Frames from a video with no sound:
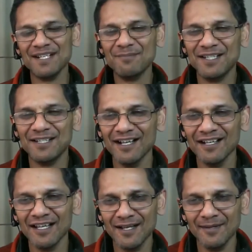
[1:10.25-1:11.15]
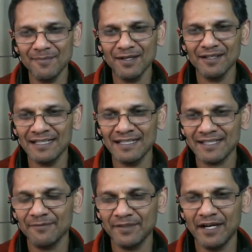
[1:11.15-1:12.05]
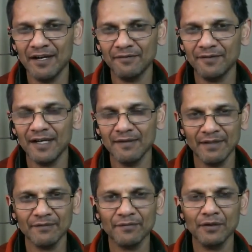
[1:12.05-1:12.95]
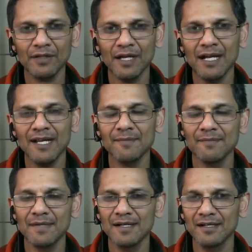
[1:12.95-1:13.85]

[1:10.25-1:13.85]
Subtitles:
Jay Patel. I'm a landscape photographer. I went full-time,